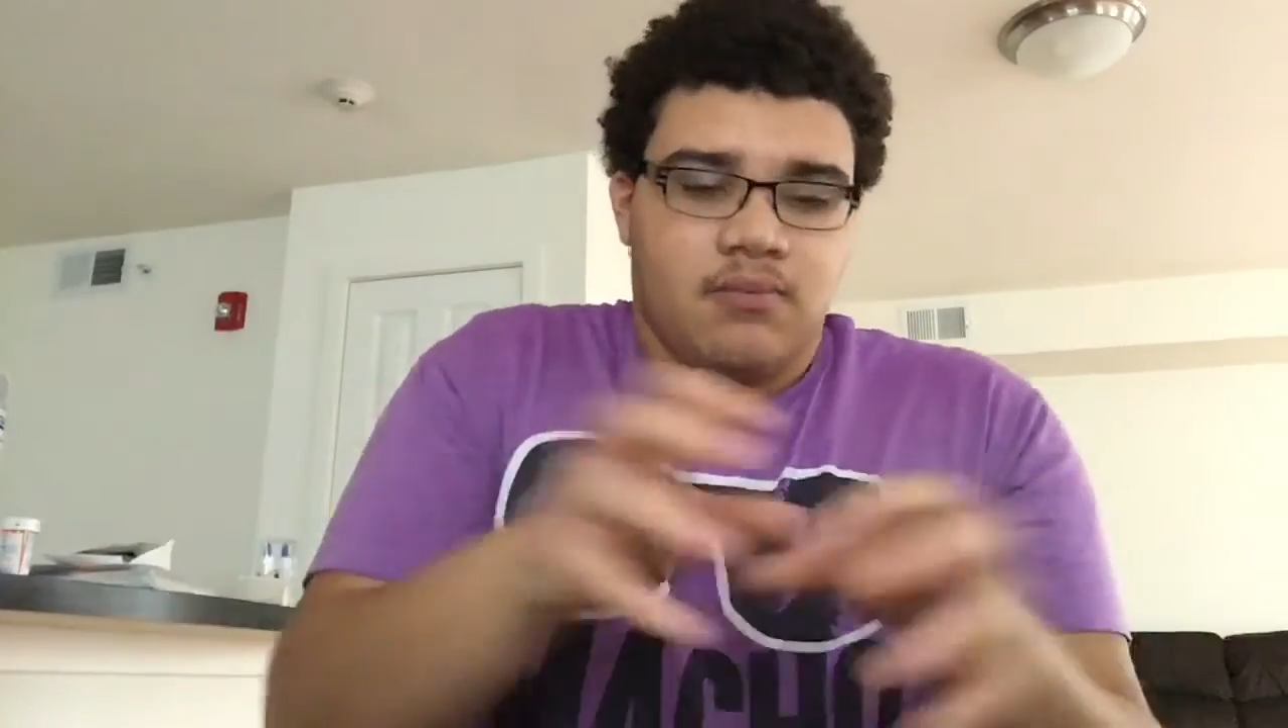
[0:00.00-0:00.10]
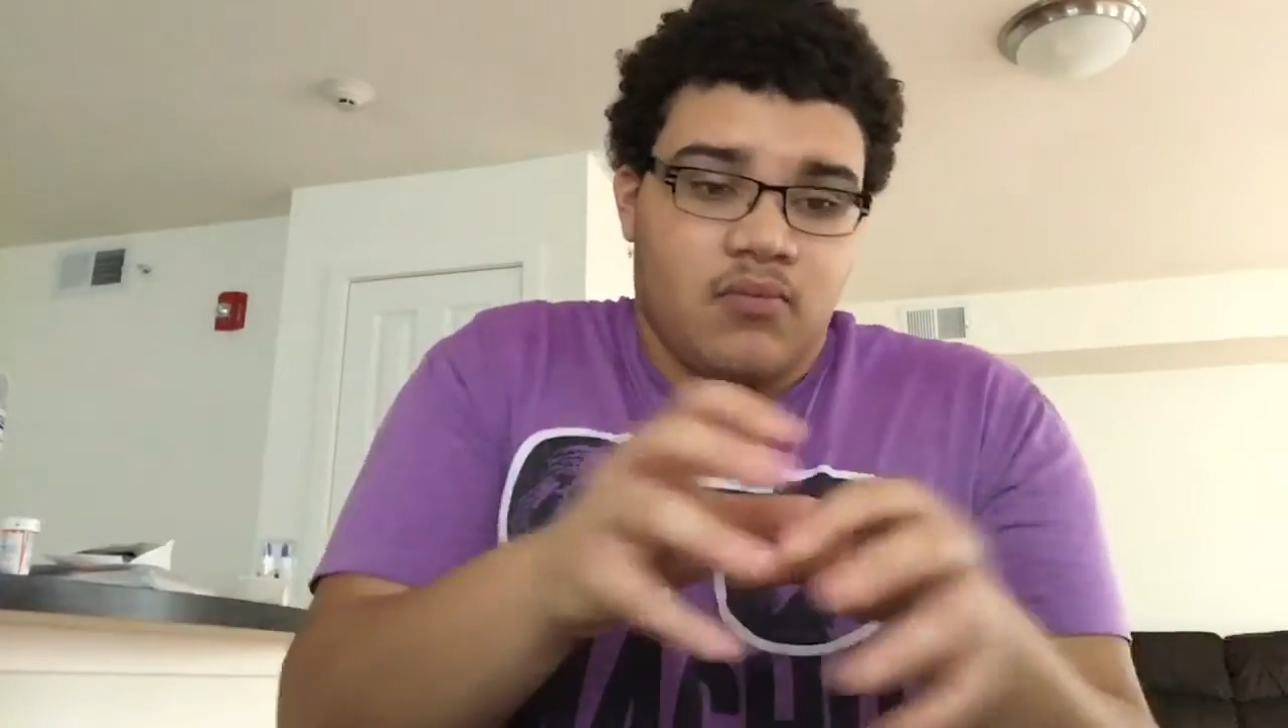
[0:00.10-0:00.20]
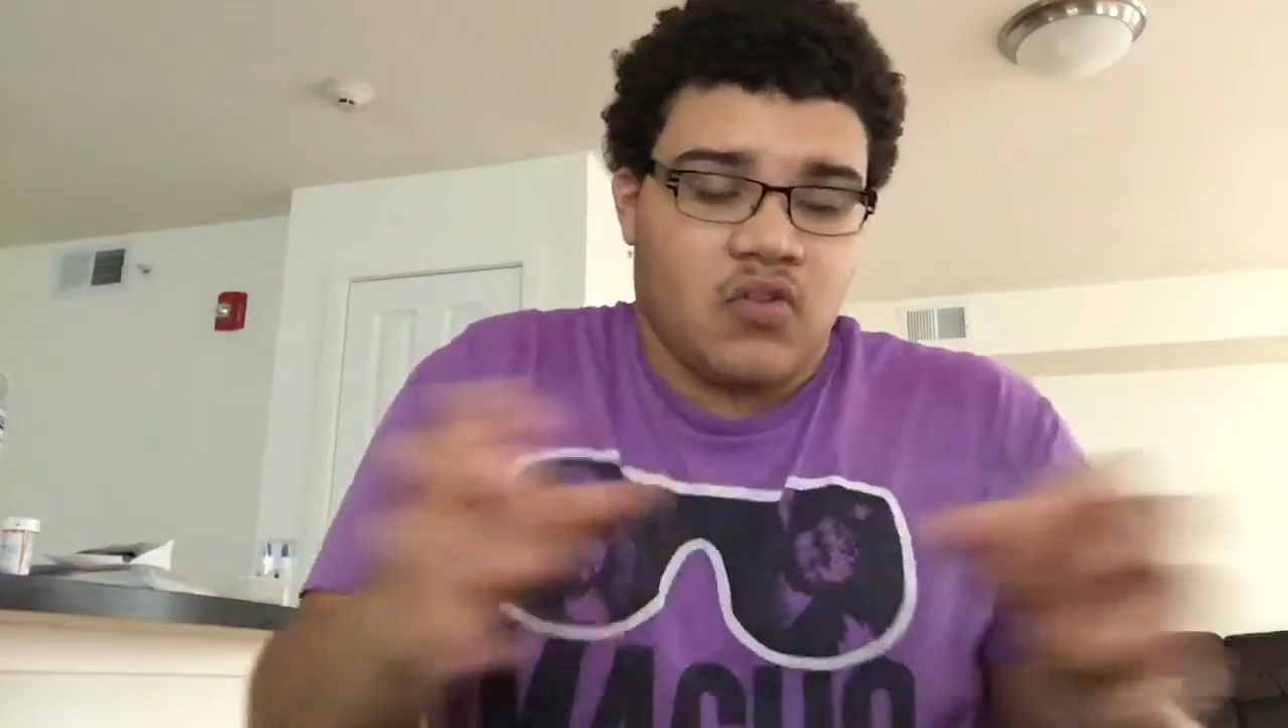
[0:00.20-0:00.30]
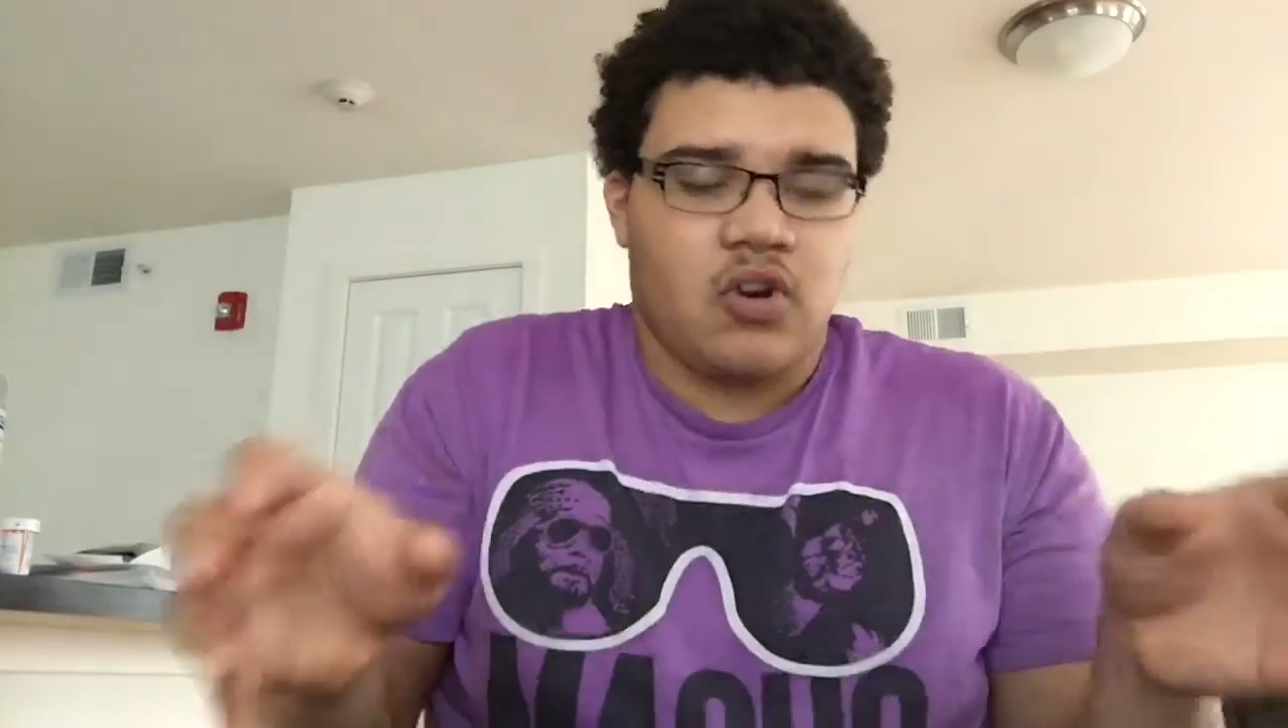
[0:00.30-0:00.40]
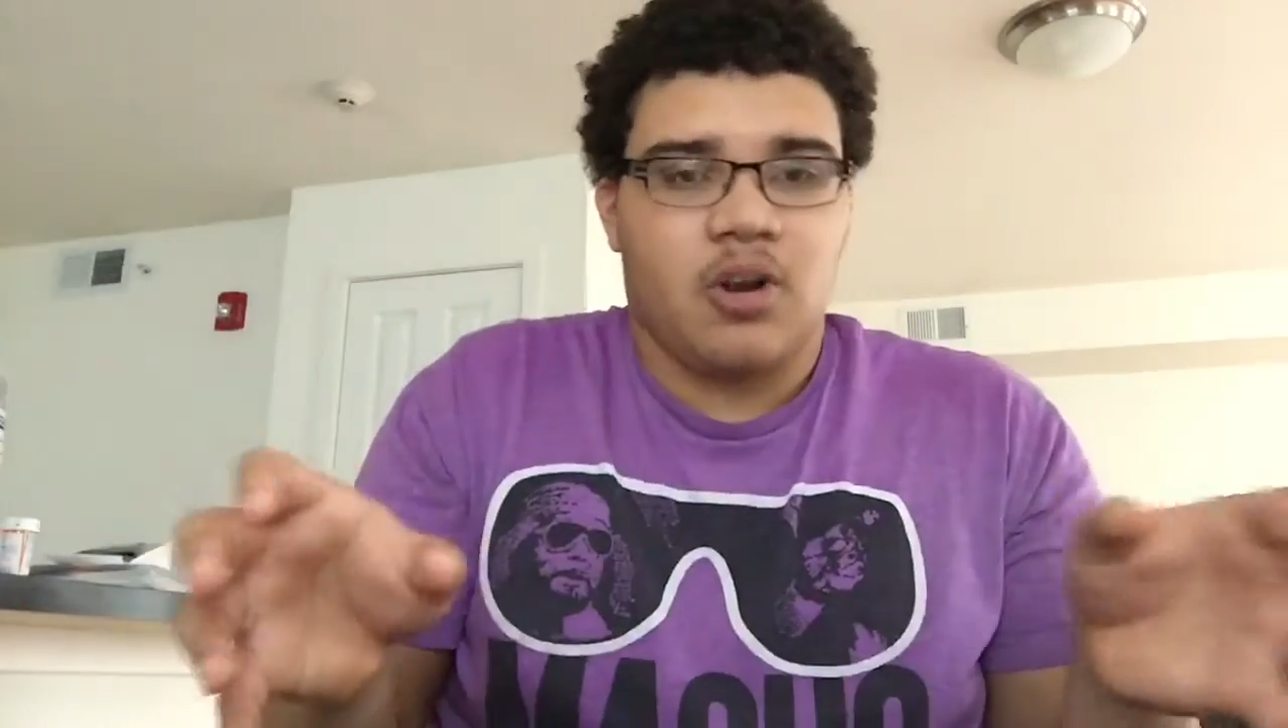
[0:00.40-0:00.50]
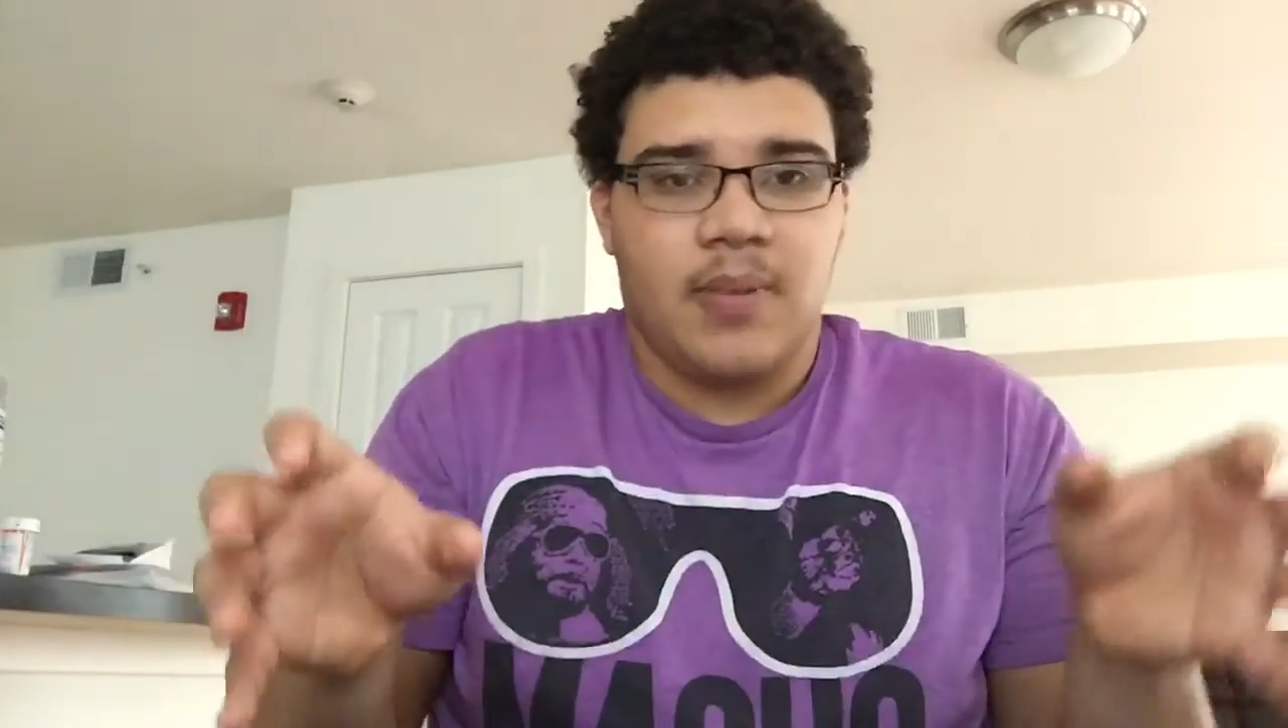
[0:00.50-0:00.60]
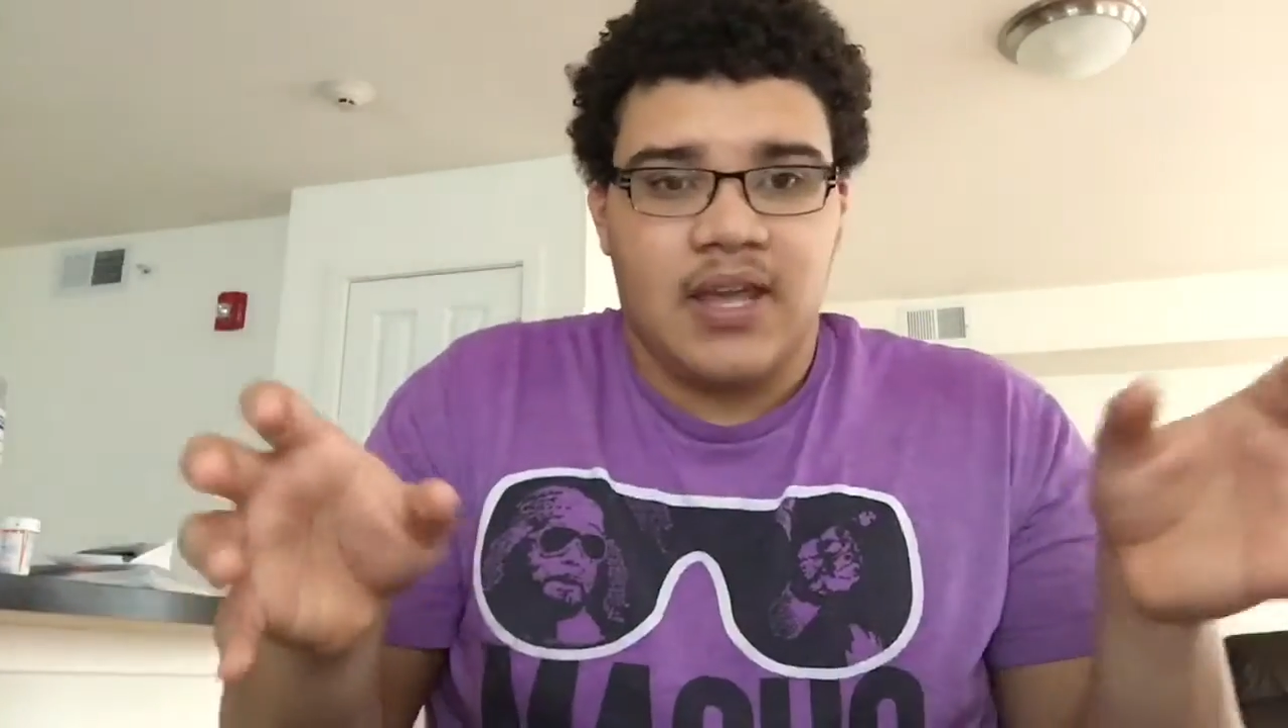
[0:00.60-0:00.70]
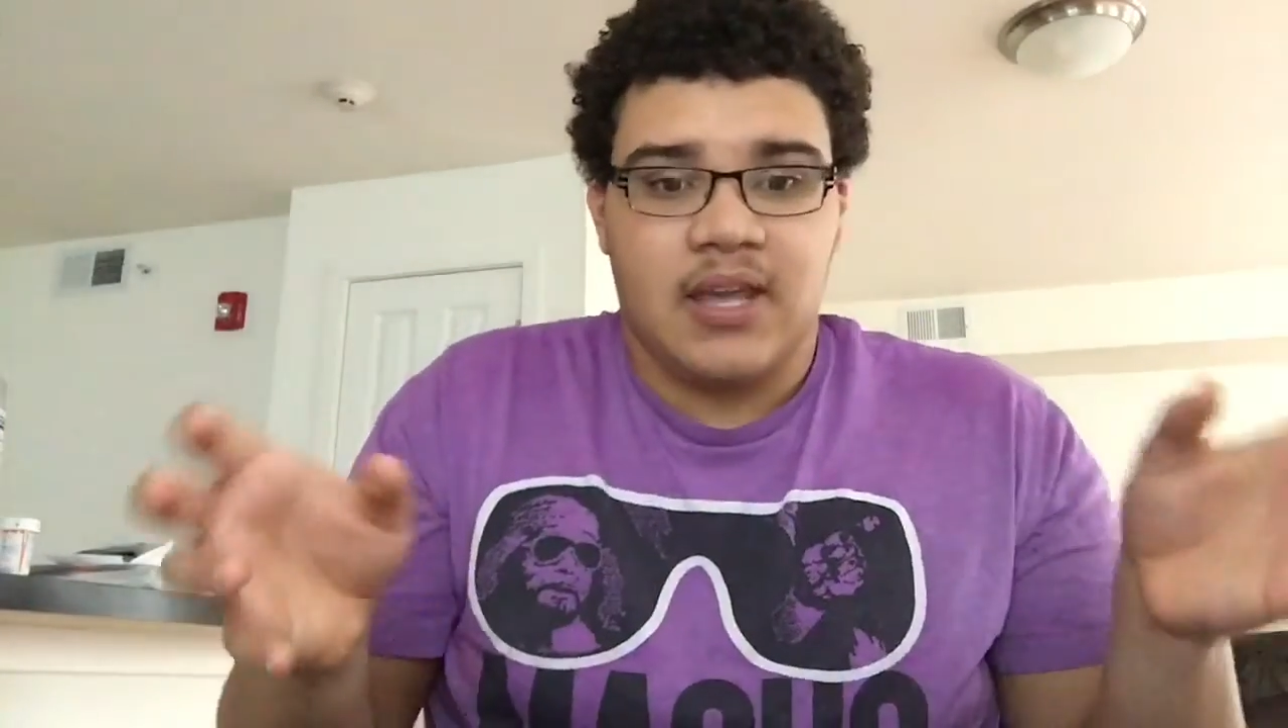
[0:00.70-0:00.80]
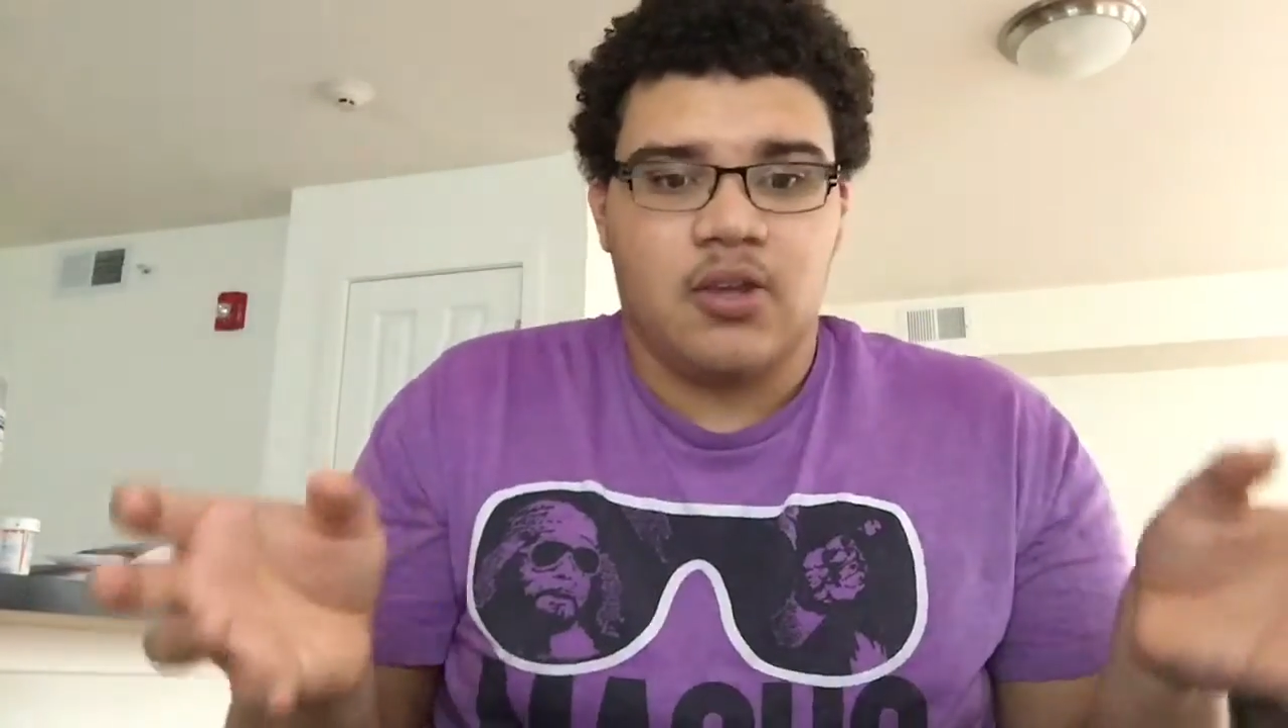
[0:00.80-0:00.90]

it's going to be,